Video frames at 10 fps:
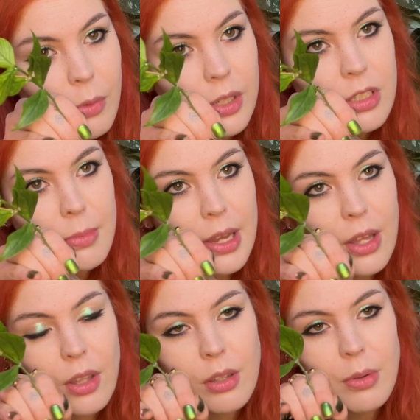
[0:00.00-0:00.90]
one to my
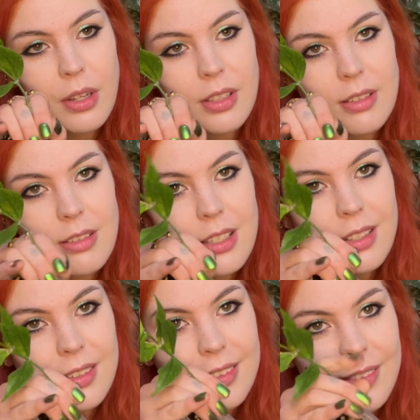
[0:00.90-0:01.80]
other ones.
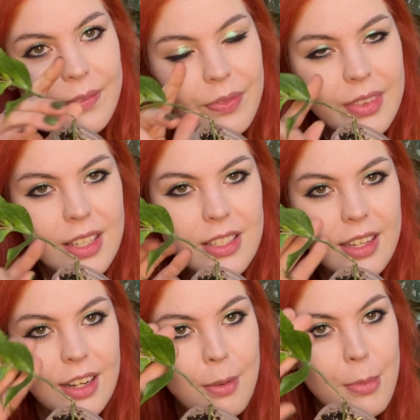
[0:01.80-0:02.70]
It's like a
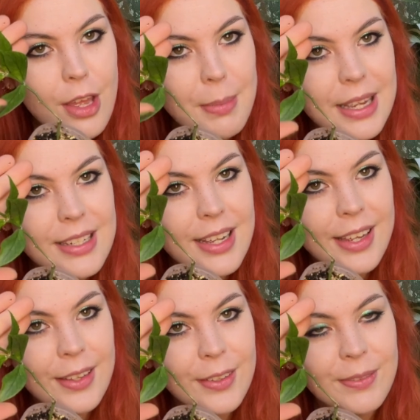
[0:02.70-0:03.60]
little mermaid
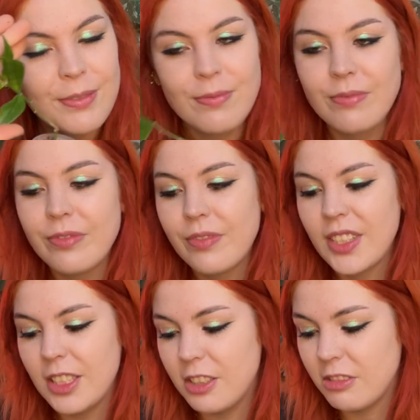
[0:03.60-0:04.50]
tail.
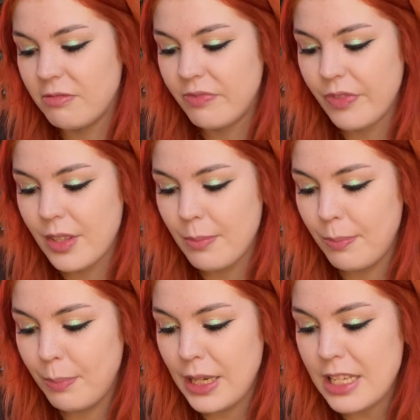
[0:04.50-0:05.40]
Oh,
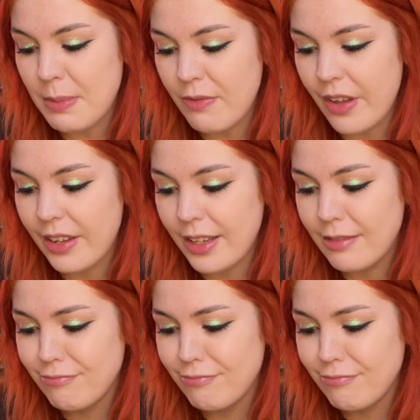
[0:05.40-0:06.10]
please be fine.